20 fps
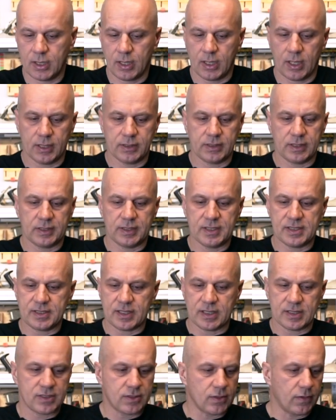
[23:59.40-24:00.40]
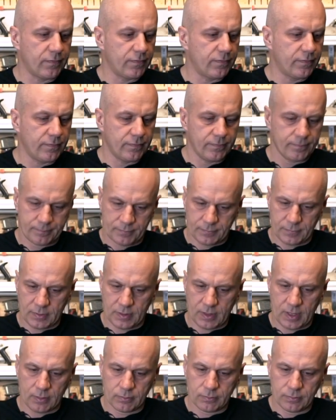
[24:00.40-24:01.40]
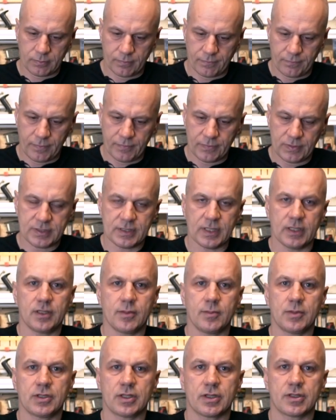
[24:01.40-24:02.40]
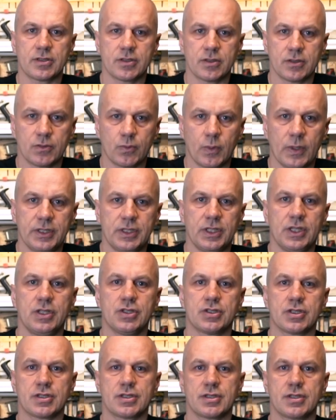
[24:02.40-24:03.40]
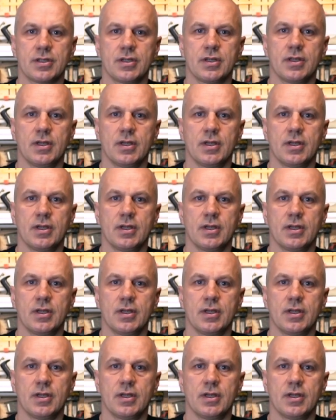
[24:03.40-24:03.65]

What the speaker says: at the distance of around 50 centimeters, 20 inches,